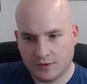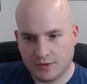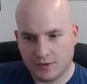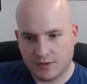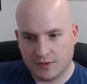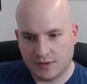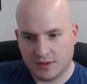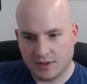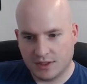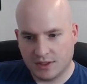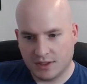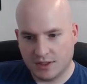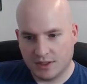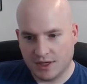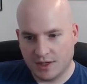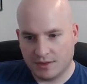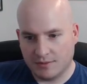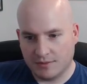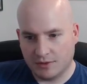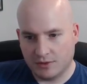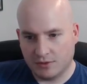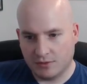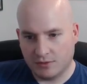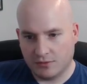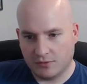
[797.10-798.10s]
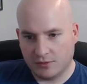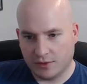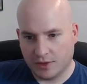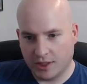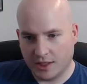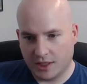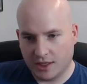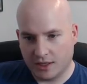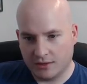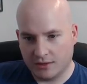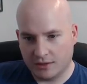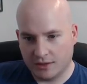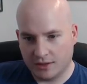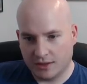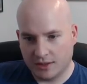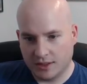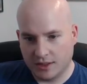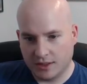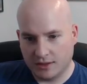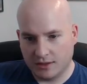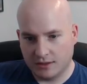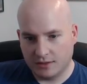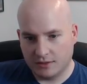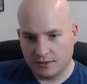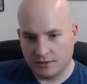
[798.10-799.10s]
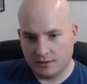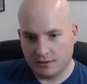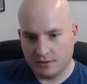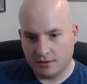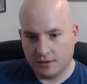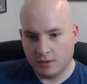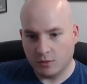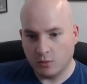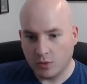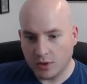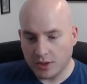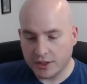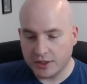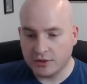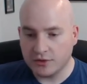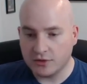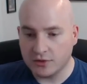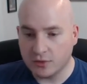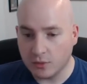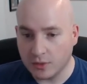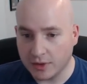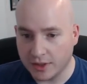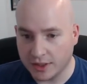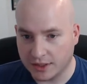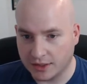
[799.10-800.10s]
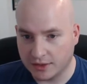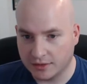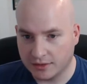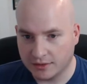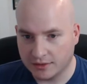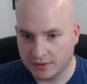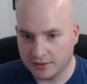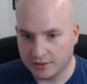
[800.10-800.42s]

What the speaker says: The kid have a little freak out, and then... No, what are you doing?